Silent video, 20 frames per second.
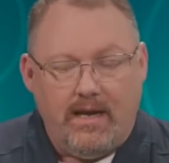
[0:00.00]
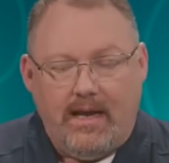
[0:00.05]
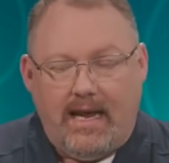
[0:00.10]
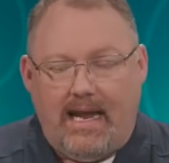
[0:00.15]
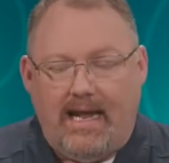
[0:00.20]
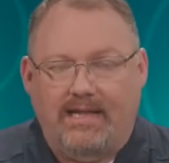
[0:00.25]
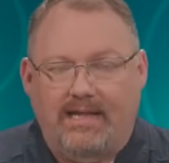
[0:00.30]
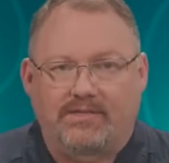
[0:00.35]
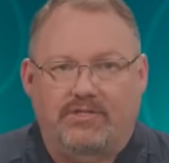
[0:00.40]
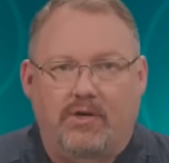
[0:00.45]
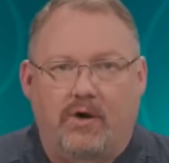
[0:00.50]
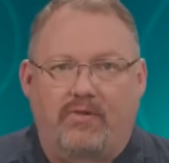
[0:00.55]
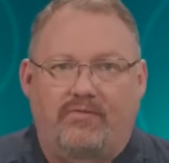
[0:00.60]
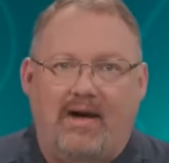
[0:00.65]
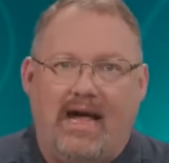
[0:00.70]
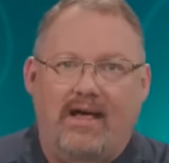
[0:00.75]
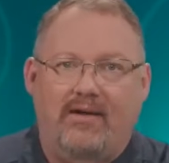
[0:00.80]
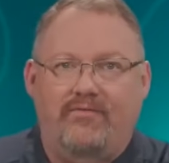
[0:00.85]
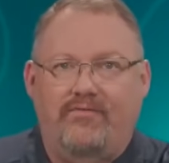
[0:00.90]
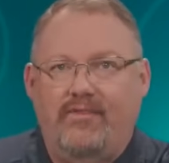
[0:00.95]
And so if I
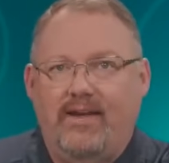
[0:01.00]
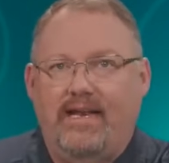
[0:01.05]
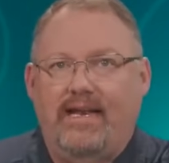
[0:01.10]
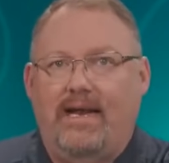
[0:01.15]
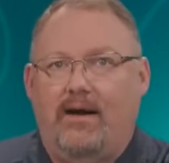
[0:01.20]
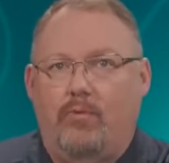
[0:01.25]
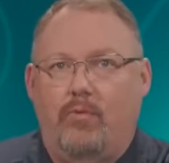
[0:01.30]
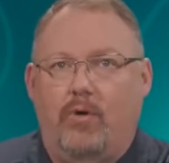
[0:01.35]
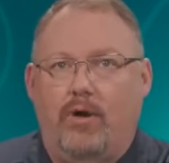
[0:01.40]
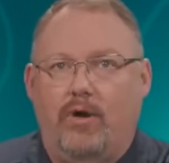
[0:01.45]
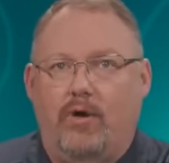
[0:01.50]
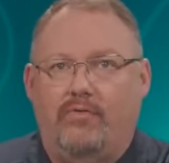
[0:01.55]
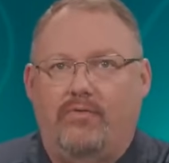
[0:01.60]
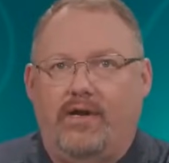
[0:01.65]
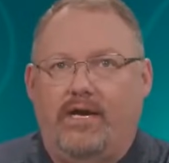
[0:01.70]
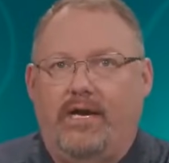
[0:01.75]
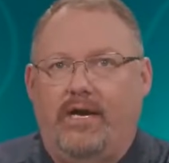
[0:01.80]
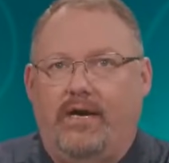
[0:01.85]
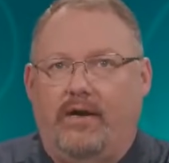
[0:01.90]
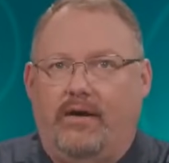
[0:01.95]
have VNet 1 over
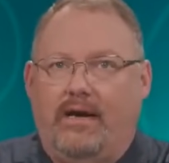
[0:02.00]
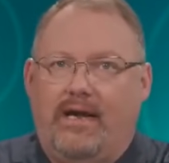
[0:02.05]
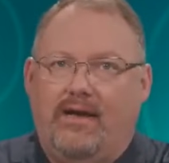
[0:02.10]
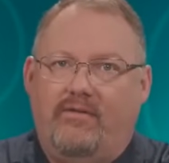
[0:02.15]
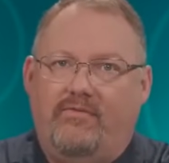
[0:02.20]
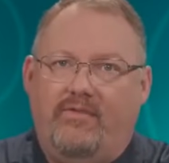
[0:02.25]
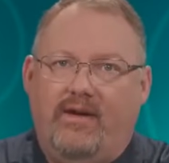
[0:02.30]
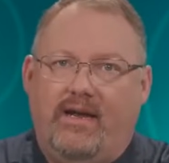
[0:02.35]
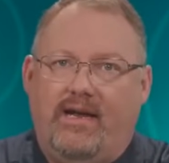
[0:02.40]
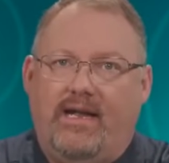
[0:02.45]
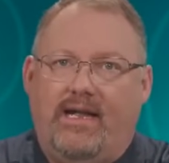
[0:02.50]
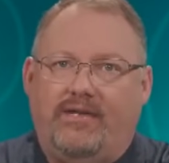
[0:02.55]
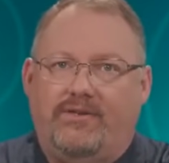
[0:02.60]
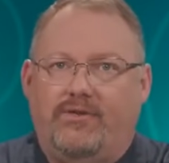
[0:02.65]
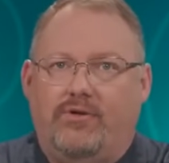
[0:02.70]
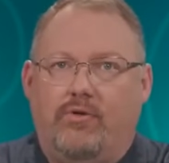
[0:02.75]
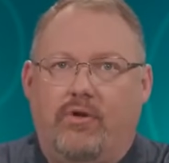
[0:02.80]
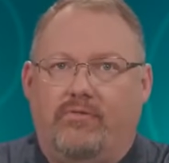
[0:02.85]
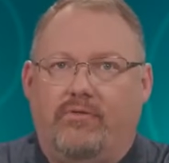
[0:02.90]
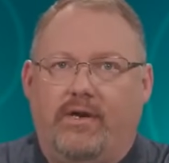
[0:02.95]
here and VNet
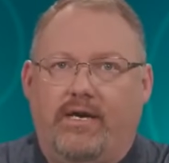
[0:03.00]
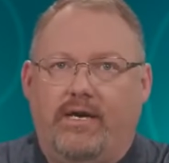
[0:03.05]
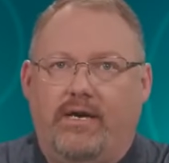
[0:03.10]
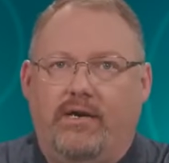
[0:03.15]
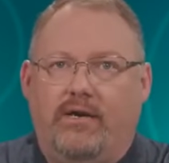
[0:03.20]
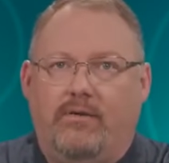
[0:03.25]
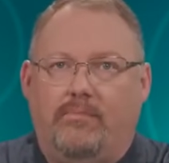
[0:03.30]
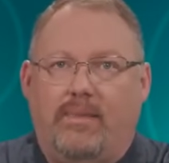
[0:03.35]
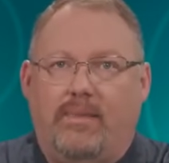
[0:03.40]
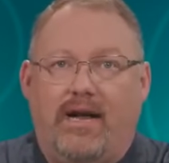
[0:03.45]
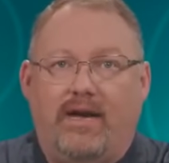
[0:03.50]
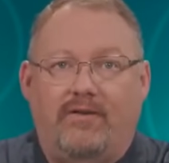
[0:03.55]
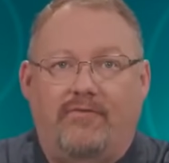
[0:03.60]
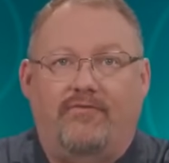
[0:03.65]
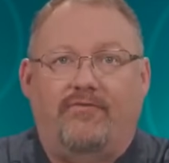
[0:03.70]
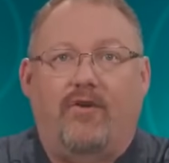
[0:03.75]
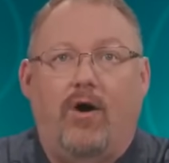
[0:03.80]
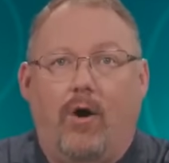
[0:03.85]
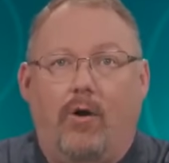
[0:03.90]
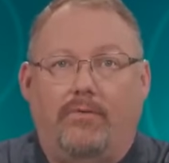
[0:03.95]
2 over here, by
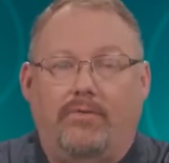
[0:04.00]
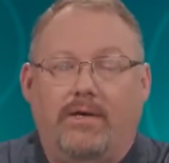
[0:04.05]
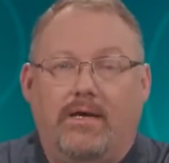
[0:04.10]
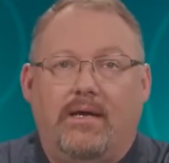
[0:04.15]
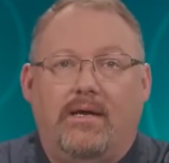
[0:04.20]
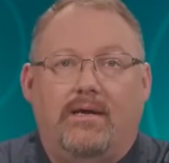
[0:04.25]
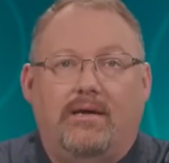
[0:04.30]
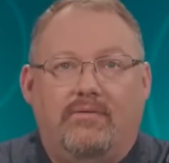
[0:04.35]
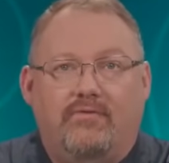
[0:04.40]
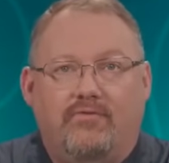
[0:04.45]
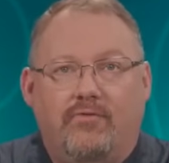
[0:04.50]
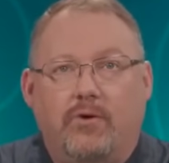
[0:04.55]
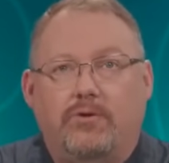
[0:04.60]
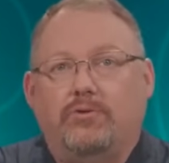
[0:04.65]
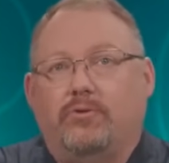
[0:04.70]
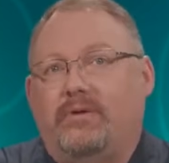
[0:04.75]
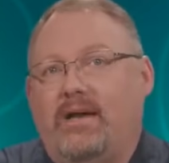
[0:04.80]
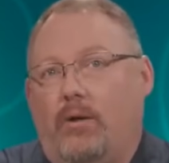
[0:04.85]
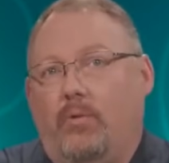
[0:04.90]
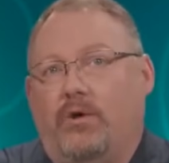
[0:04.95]
default, virtual
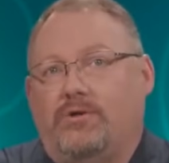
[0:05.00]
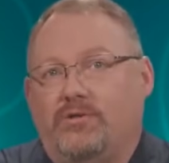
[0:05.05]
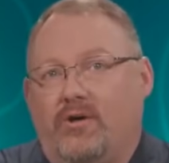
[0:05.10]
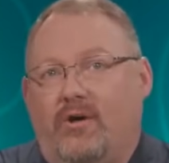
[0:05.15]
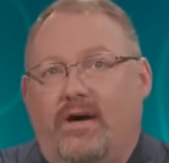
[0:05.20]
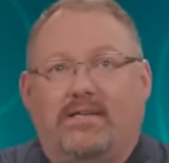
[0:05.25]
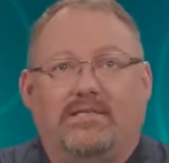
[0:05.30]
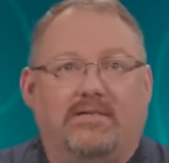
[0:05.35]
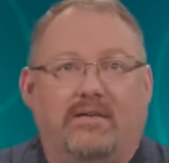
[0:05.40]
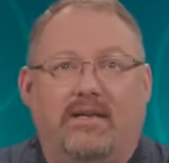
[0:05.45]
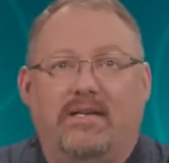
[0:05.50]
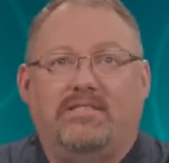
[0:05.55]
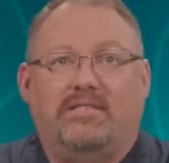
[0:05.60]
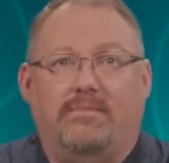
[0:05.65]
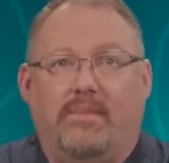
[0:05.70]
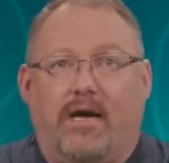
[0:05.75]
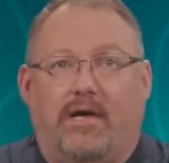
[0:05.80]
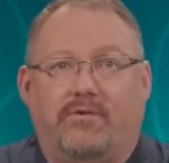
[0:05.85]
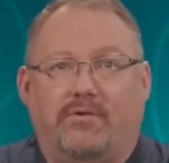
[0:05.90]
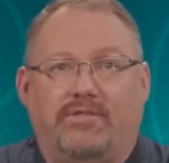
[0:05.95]
networks are isolation
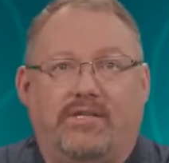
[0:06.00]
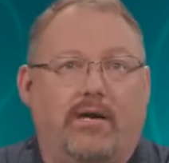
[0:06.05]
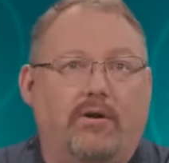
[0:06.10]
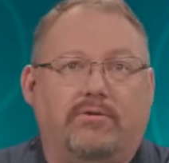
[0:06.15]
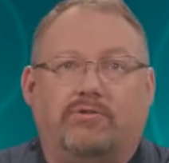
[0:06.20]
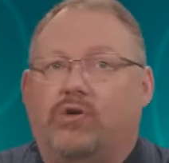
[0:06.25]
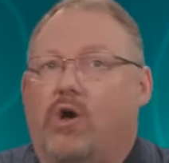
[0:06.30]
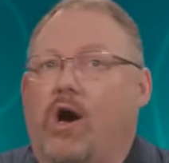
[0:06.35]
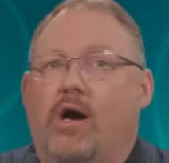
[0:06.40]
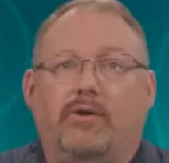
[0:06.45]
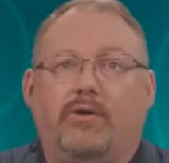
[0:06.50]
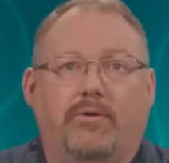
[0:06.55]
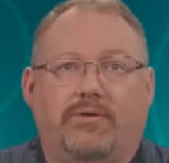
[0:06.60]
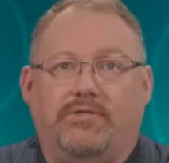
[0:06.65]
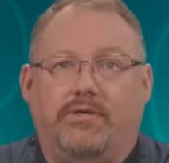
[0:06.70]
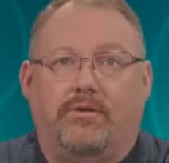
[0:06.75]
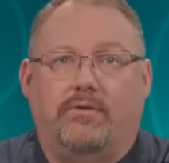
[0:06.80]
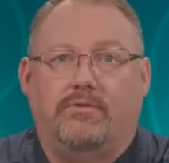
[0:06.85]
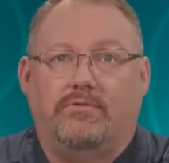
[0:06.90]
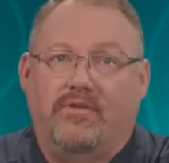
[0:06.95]
boundaries. They don't talk to each
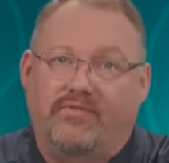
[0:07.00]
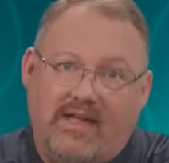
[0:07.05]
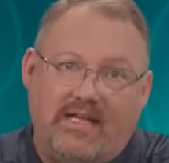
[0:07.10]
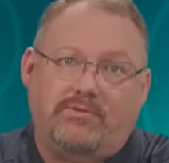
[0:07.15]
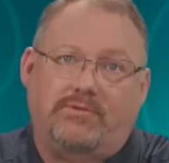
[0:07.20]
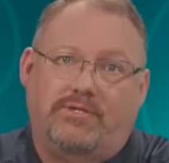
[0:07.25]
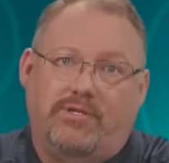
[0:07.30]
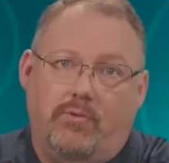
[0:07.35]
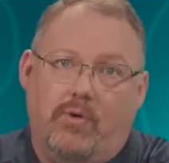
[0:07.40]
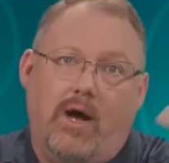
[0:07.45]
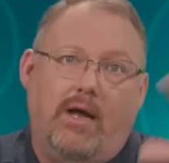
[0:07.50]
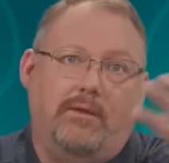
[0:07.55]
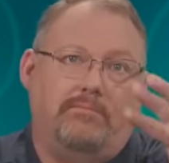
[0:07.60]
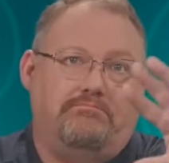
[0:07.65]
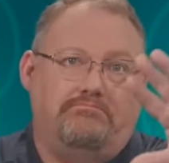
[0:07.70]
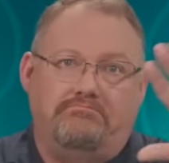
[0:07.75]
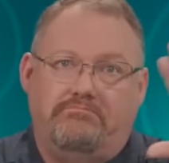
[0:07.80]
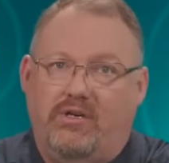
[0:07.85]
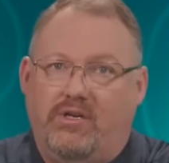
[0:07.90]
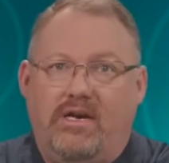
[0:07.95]
other. So if that's what you want,
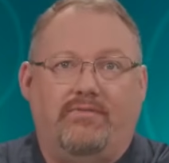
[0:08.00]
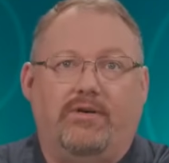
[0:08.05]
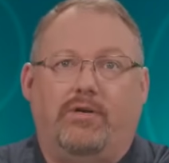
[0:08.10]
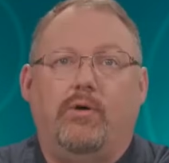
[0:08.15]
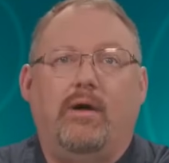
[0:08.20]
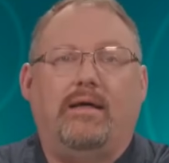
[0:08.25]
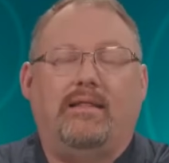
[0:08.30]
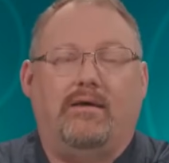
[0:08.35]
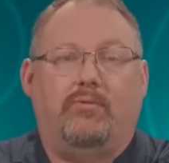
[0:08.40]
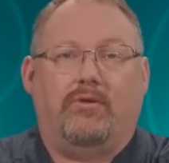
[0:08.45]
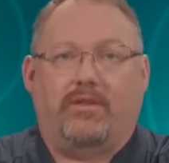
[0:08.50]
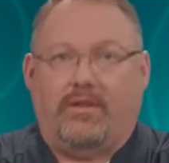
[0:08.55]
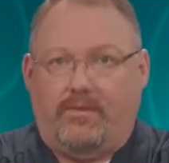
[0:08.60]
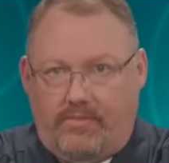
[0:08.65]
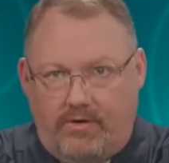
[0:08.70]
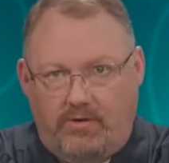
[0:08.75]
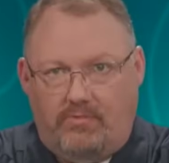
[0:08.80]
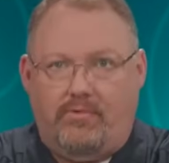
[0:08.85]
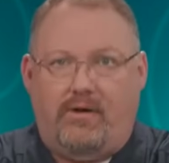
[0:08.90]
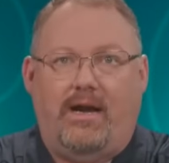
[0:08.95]
you never do anything with them.
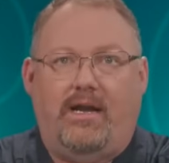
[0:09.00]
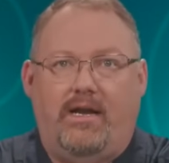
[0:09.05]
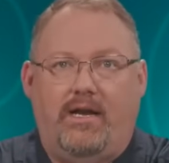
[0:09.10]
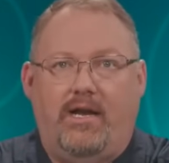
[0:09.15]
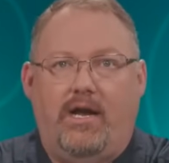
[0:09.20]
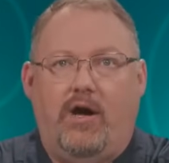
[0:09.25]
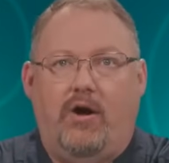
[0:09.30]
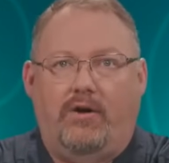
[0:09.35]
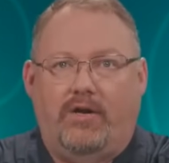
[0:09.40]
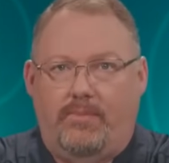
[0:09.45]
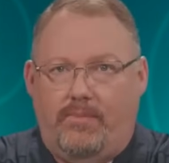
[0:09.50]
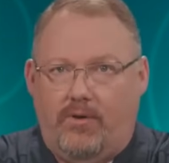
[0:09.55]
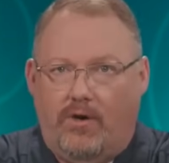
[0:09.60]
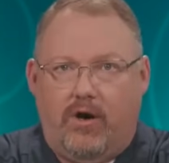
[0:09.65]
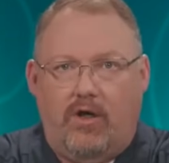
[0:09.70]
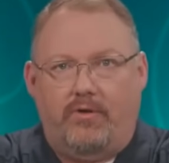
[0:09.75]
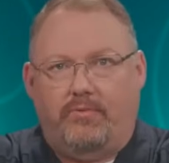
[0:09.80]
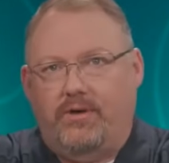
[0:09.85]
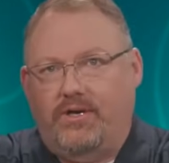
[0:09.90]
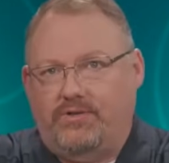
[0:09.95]
They're ready to go, and you put all
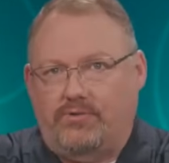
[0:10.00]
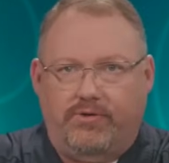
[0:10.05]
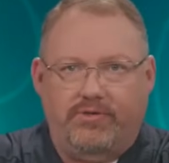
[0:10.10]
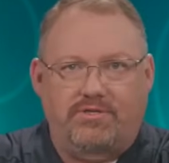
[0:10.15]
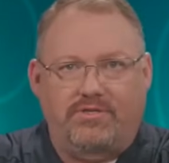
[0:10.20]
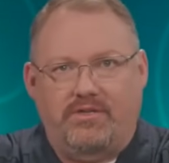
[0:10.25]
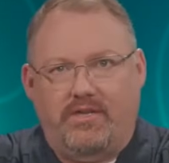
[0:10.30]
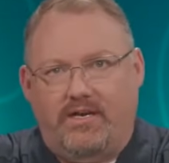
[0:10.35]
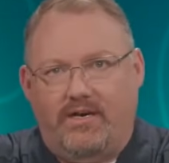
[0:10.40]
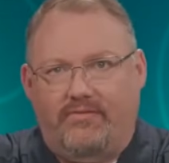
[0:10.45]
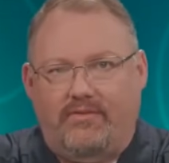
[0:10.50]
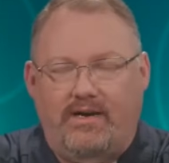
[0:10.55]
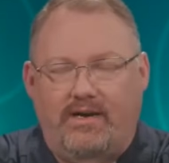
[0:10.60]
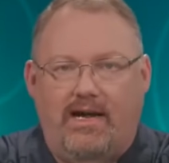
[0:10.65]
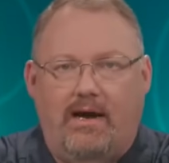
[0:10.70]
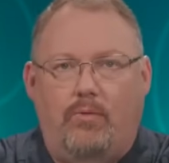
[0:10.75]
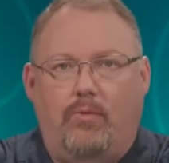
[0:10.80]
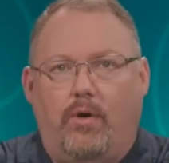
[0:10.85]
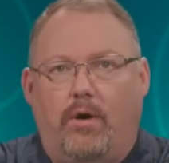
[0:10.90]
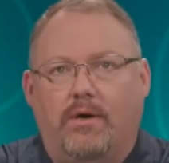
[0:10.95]
the resources in the different
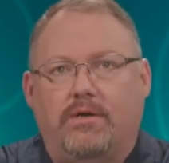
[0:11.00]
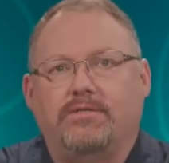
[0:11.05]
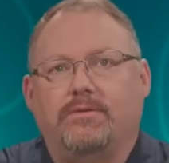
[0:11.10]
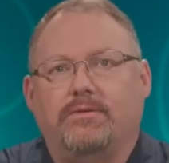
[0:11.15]
networks.